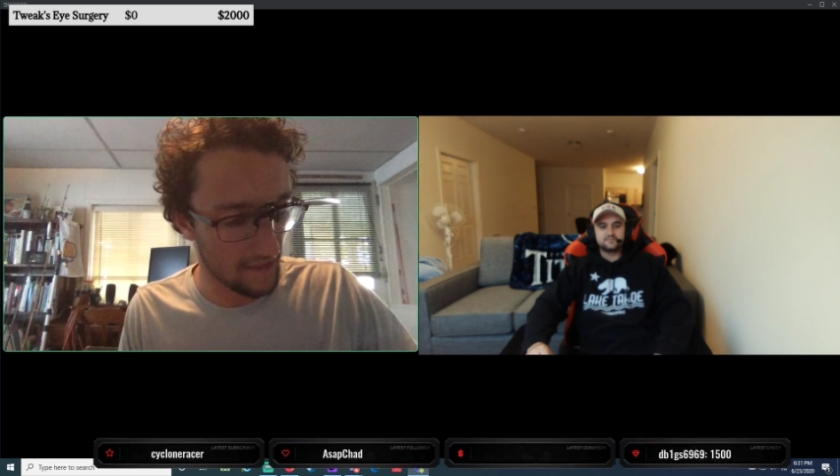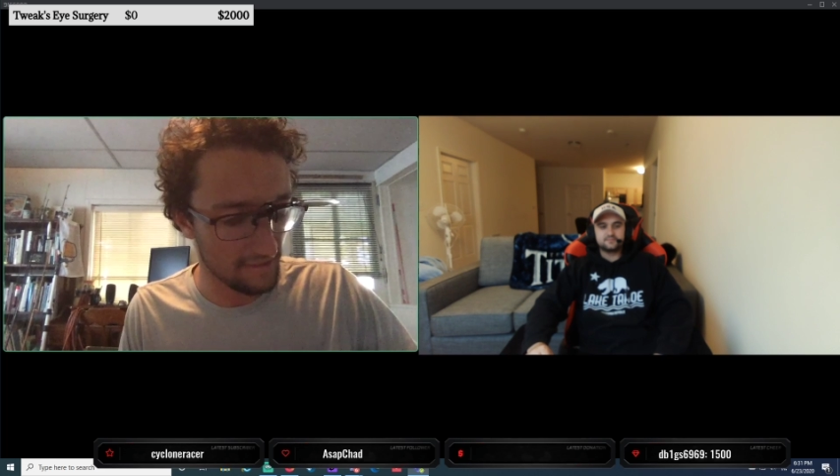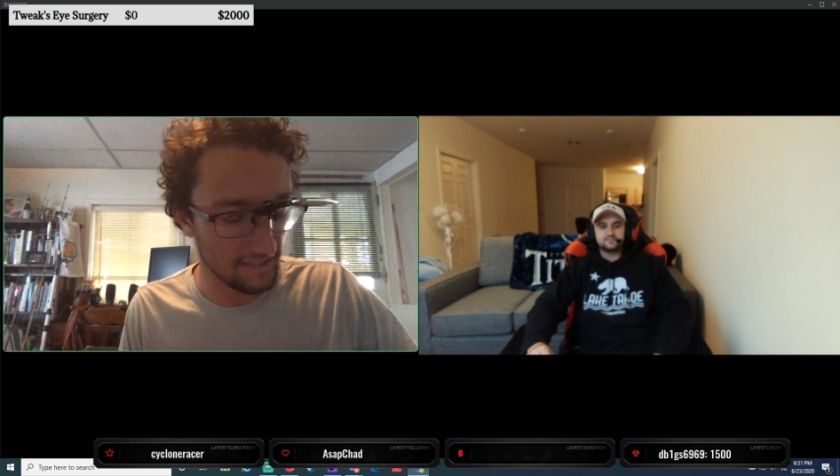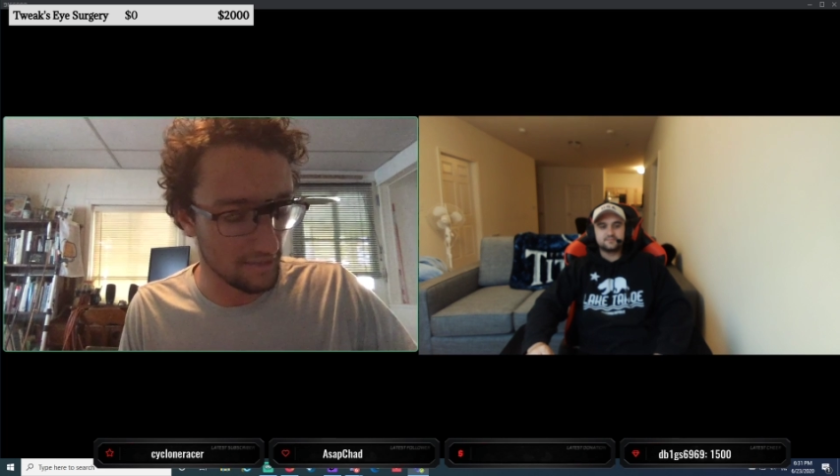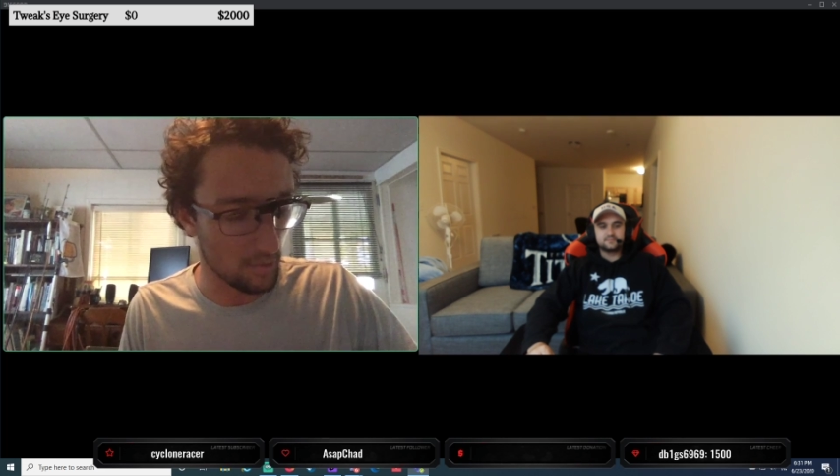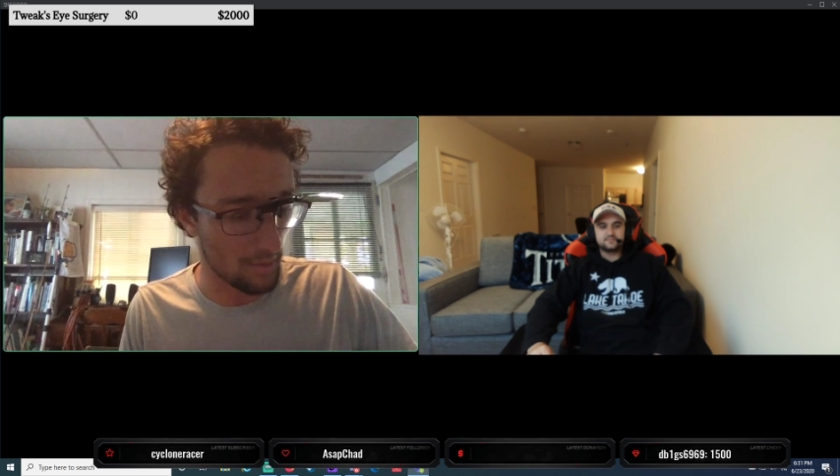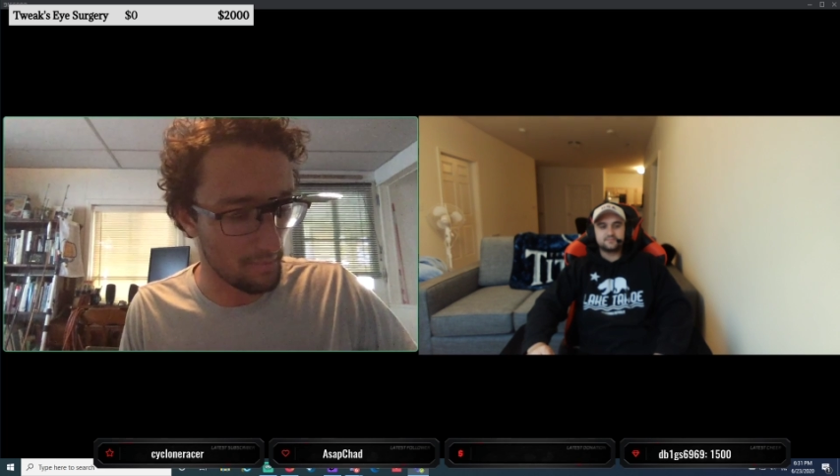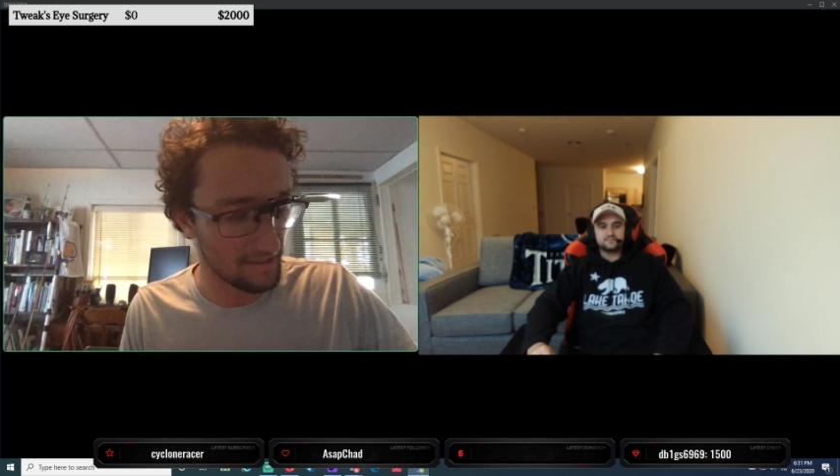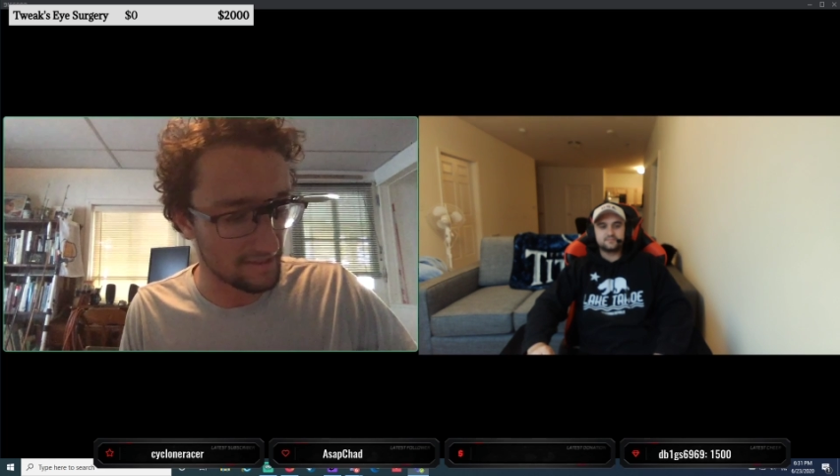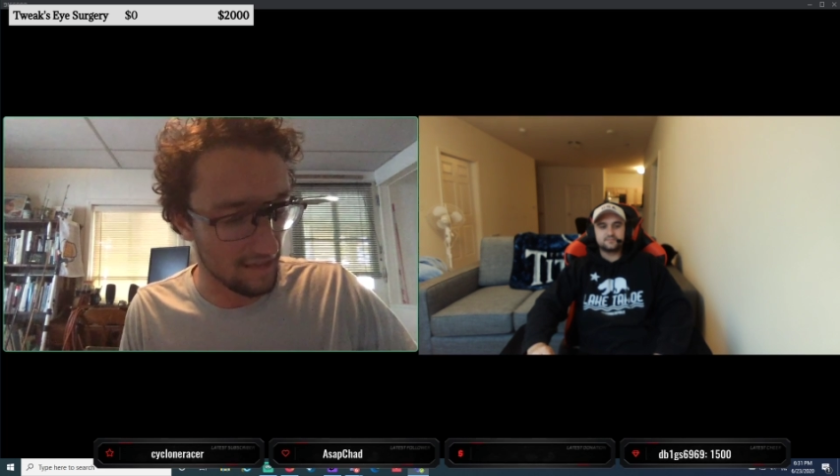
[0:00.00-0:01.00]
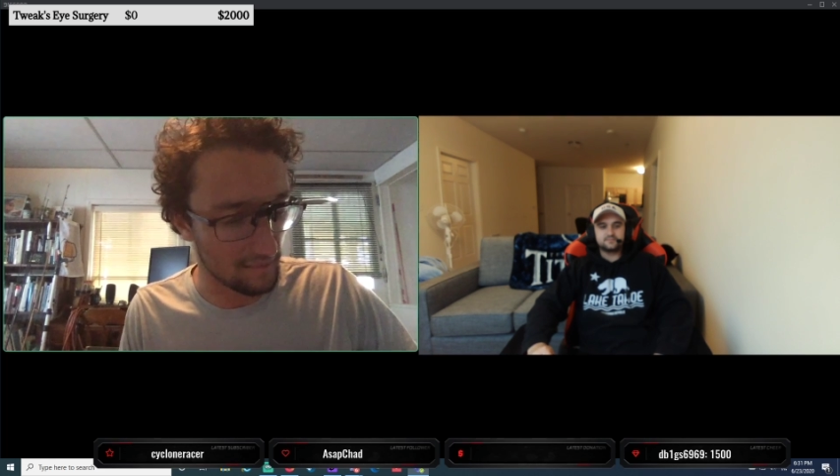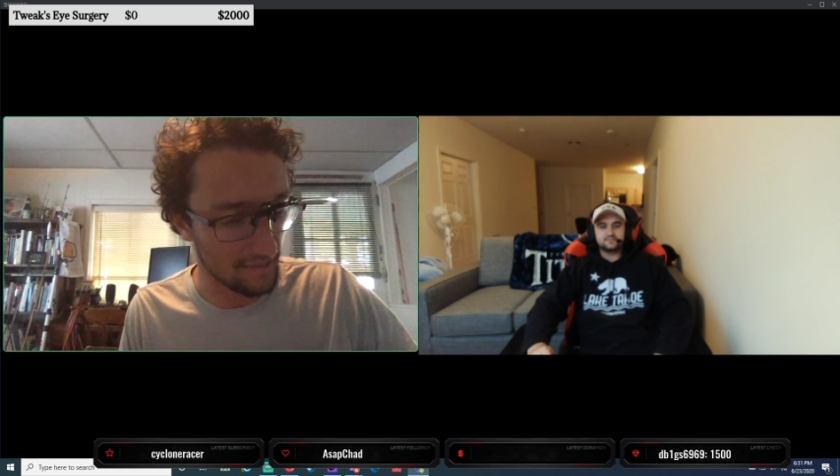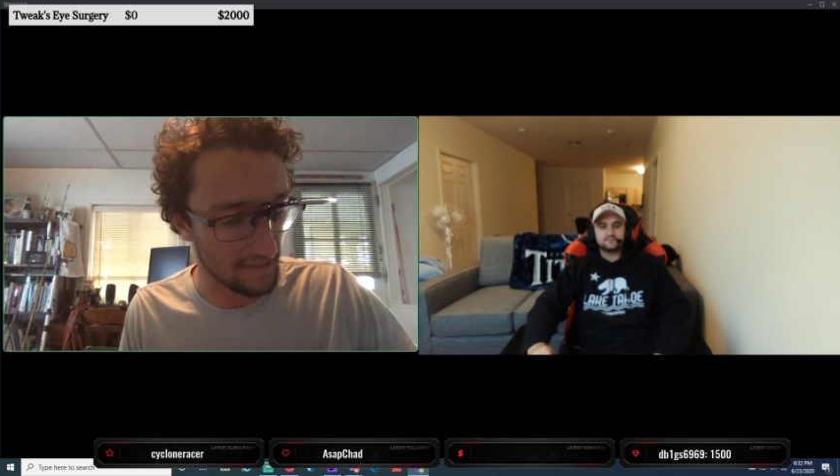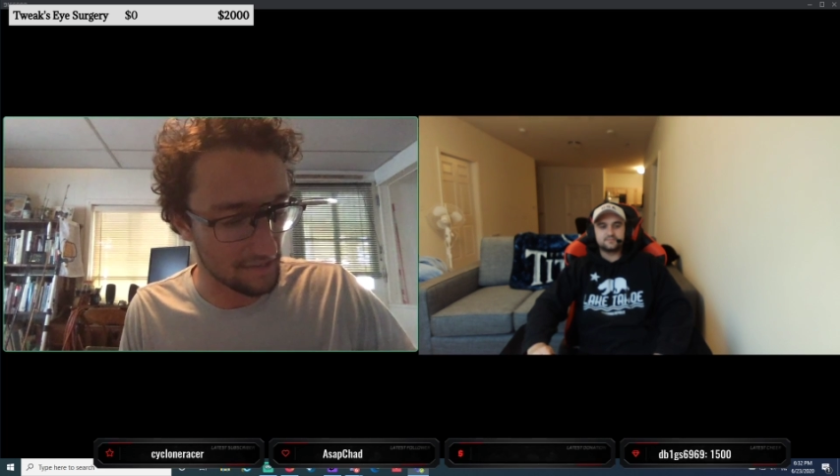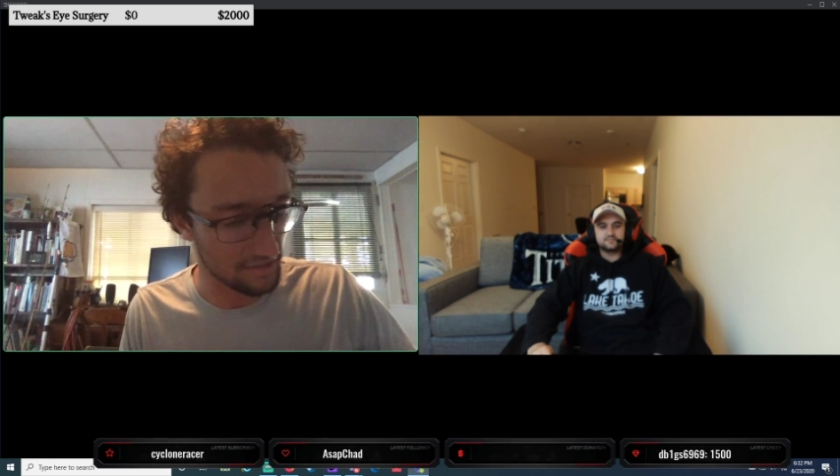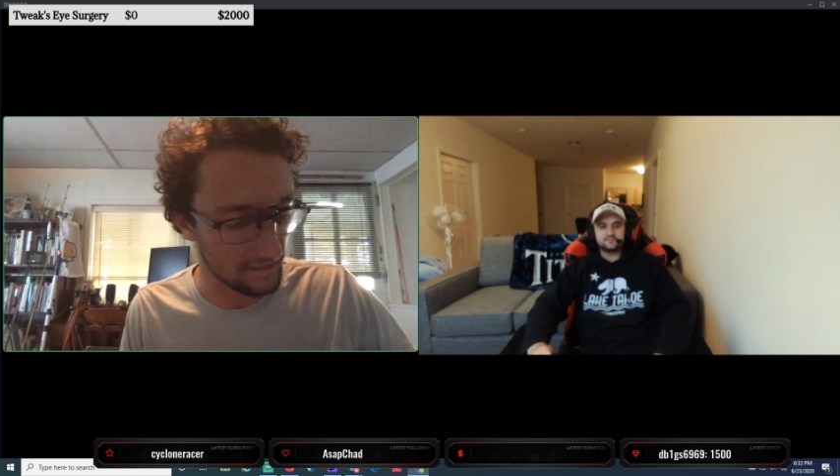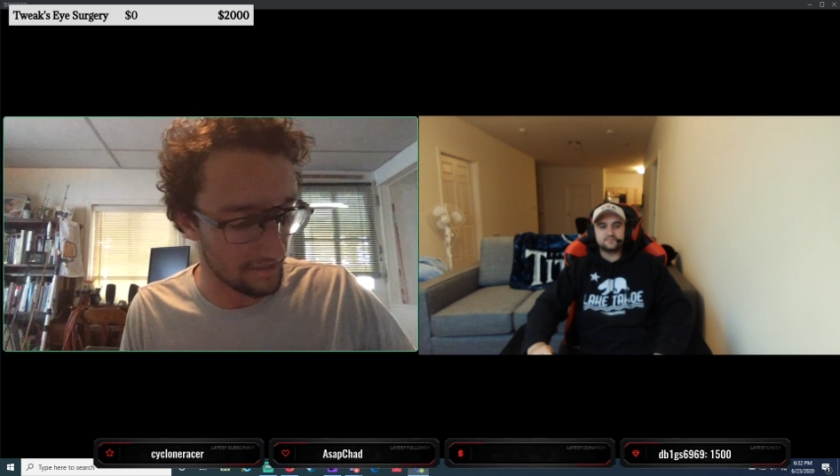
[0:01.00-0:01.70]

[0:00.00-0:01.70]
think some of my best times actually